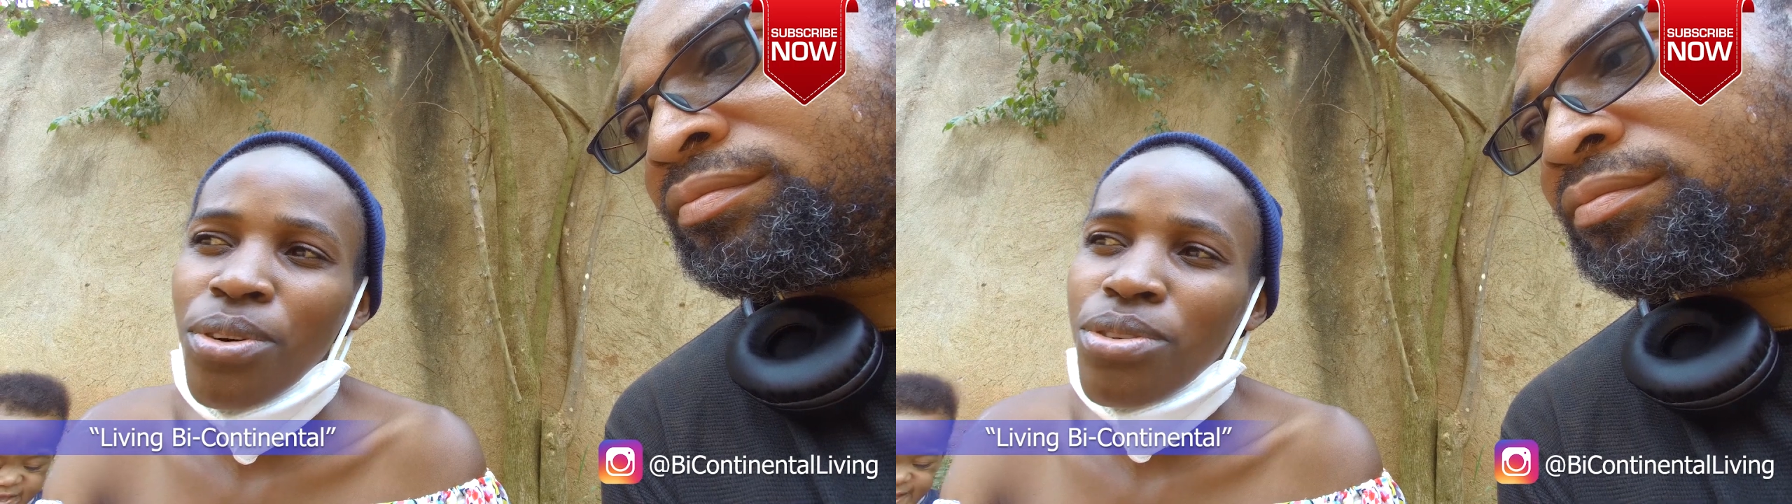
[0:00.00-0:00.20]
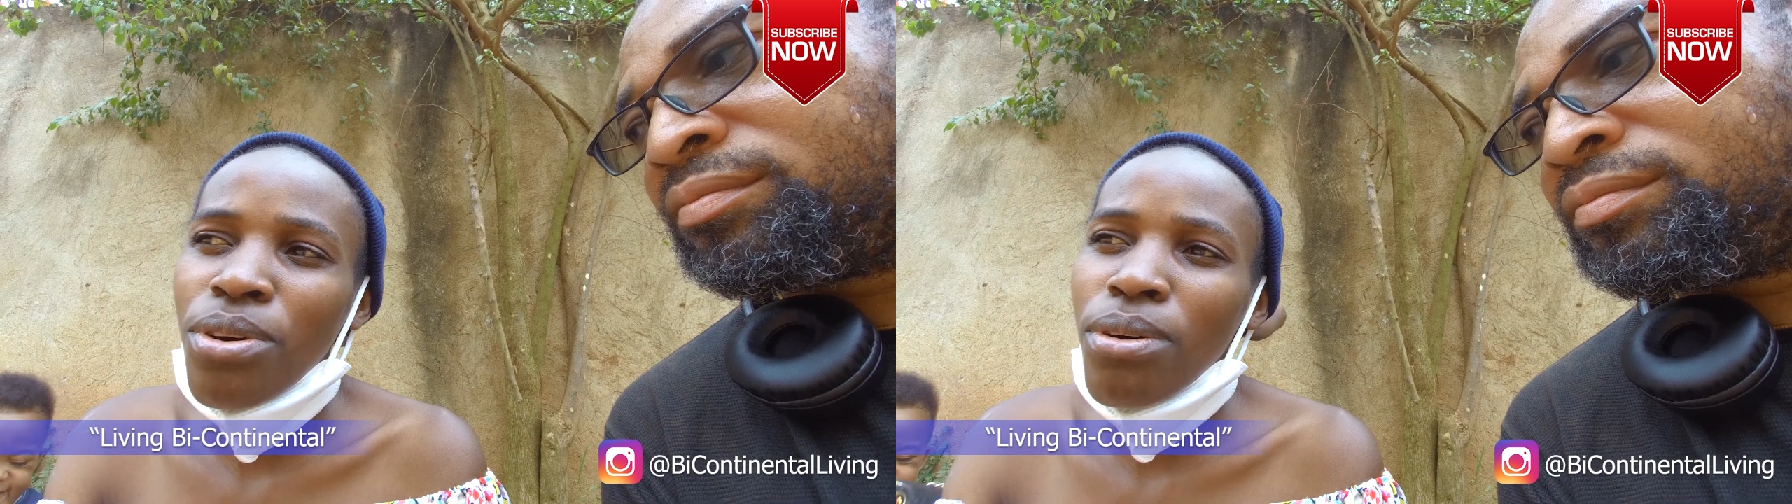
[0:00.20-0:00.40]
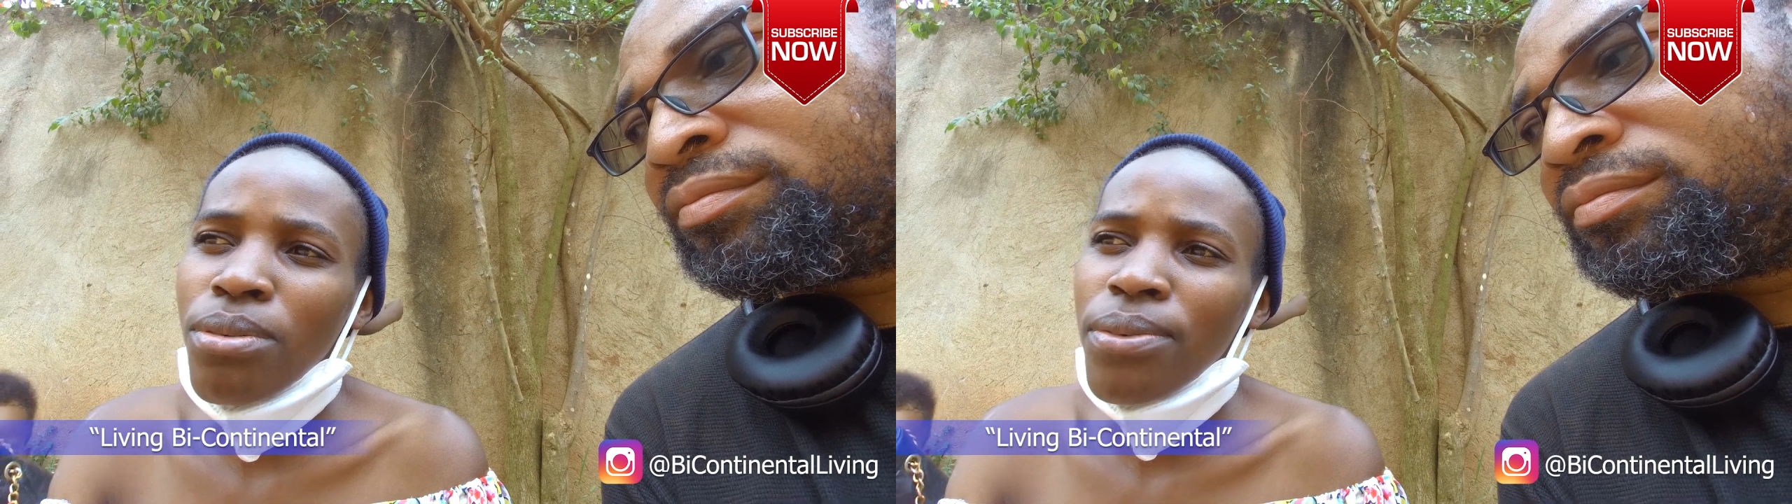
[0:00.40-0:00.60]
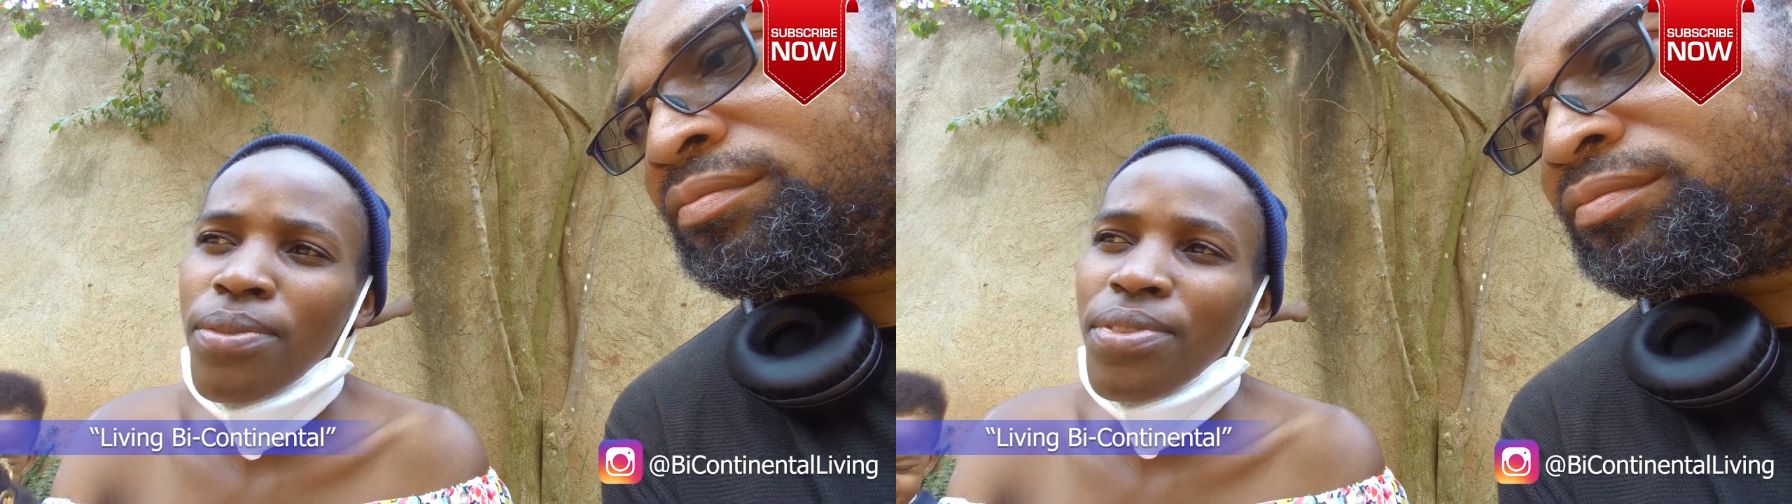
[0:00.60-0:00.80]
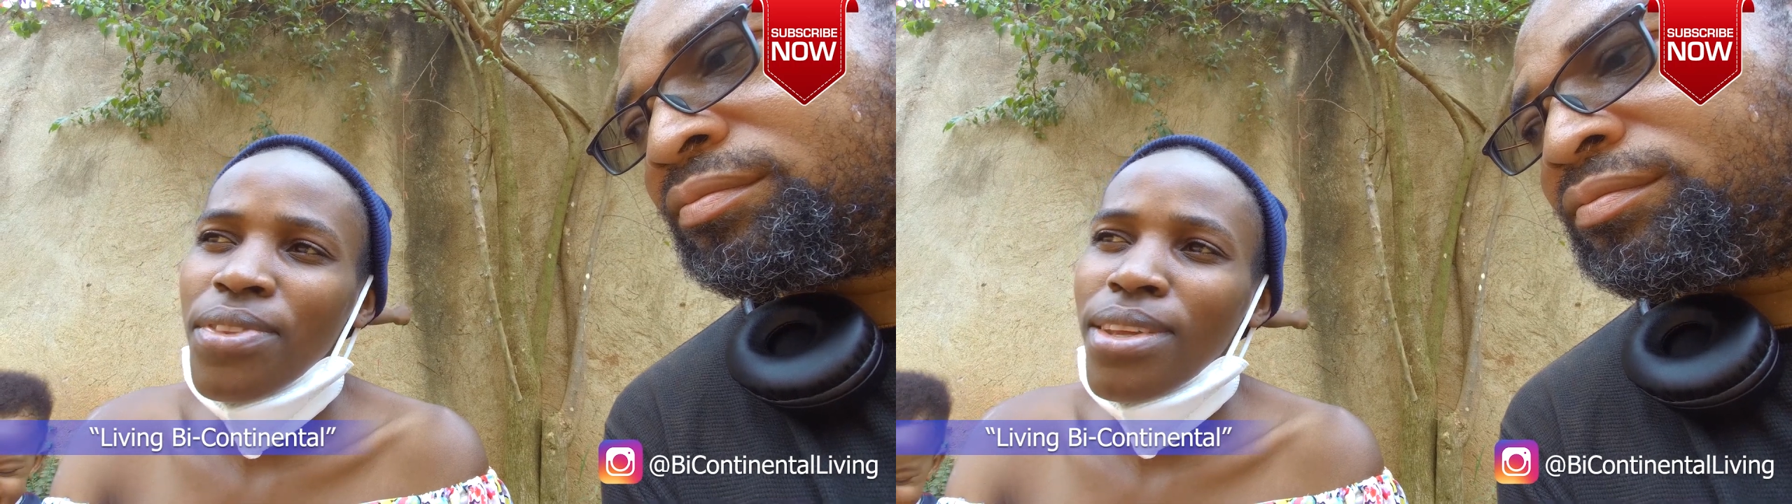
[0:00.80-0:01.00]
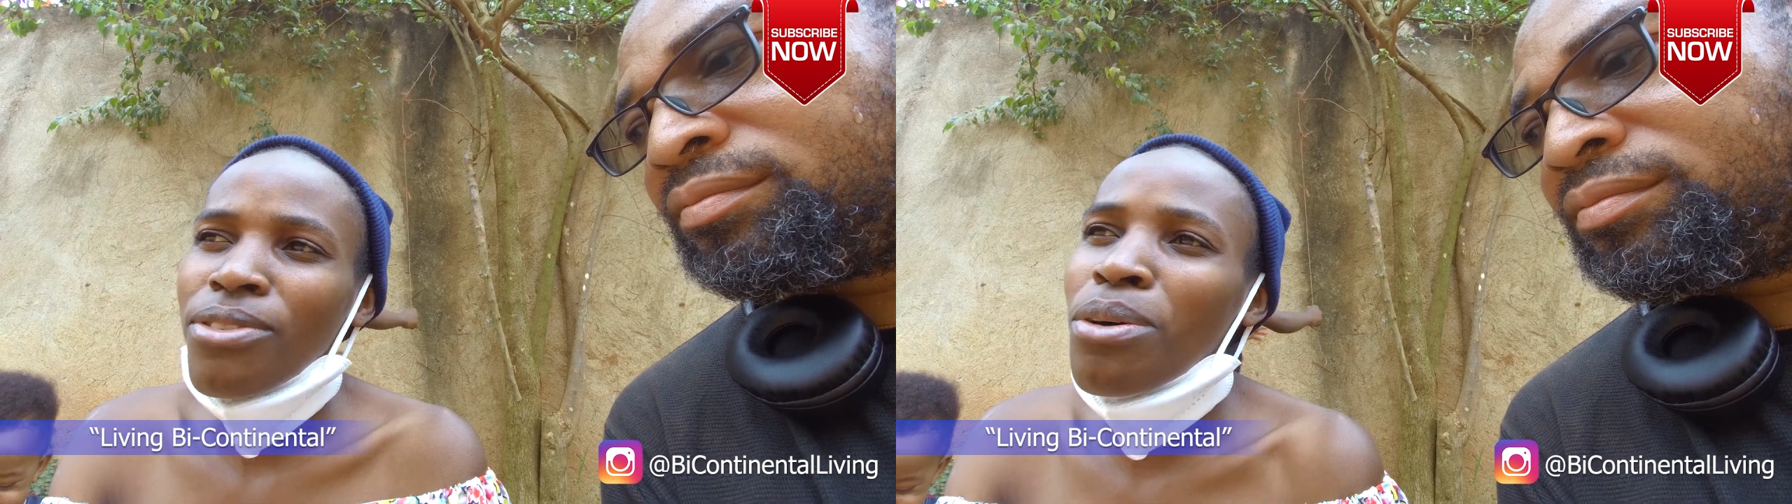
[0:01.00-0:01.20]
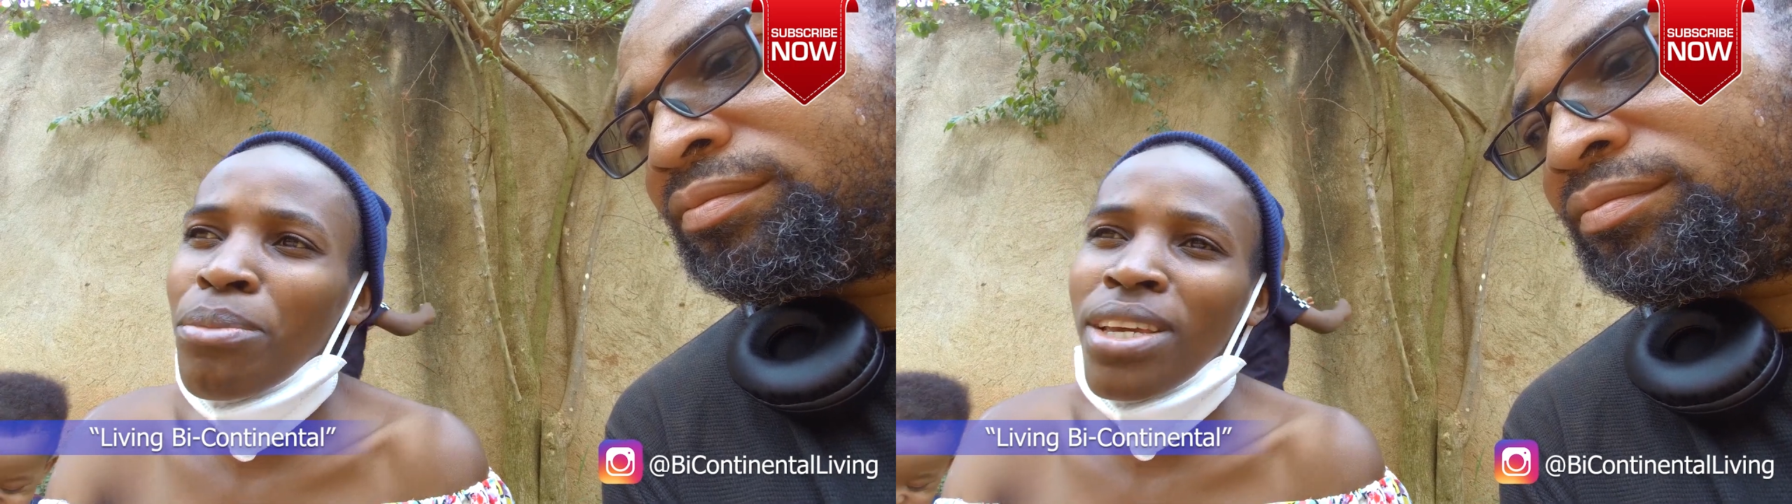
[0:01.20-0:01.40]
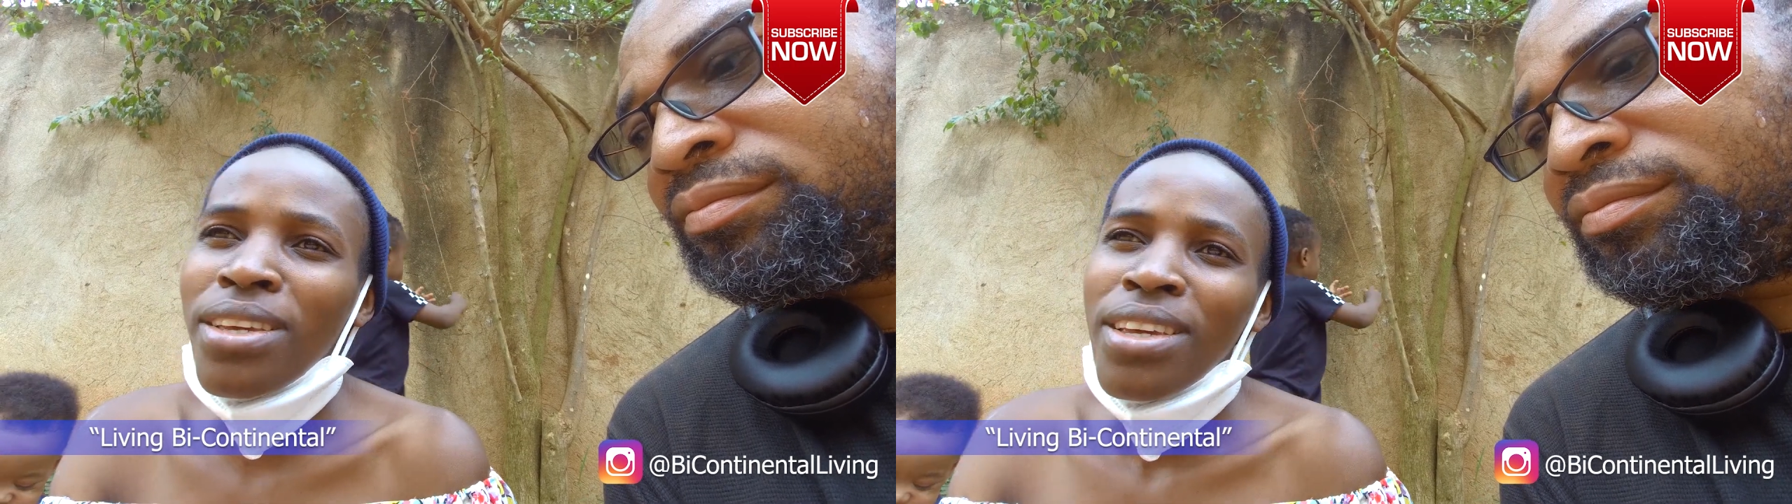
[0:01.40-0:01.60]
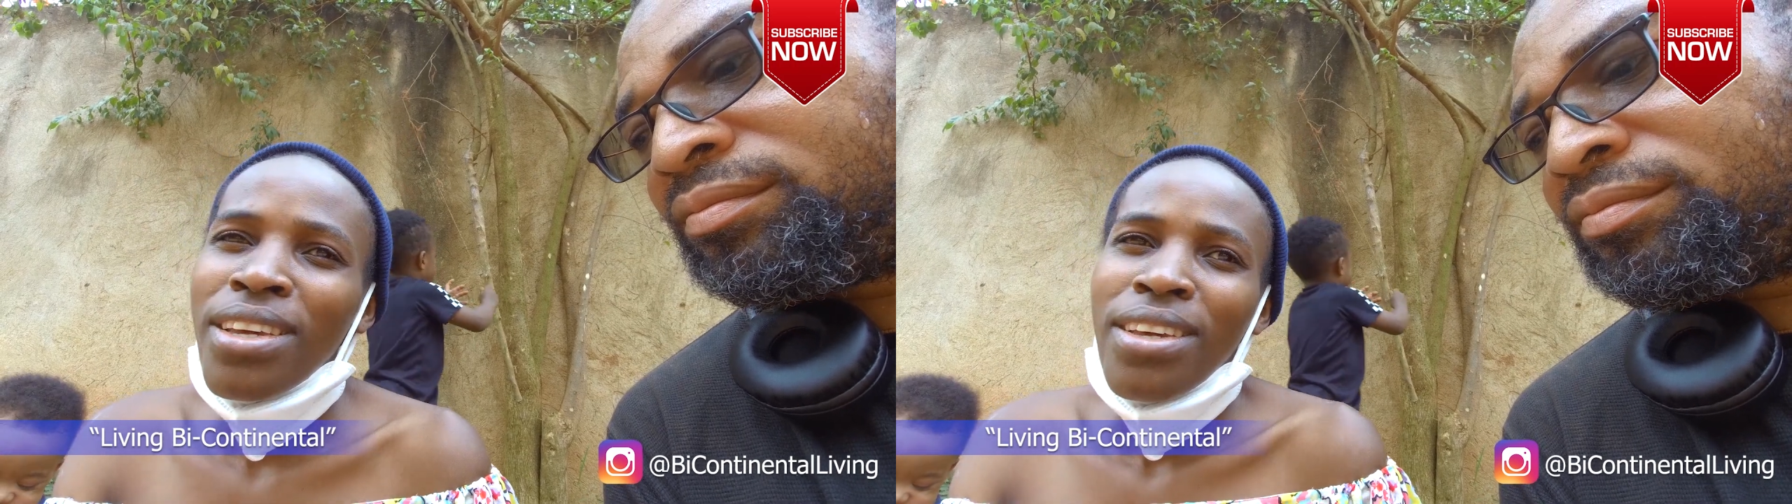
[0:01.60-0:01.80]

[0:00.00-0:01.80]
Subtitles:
So for me,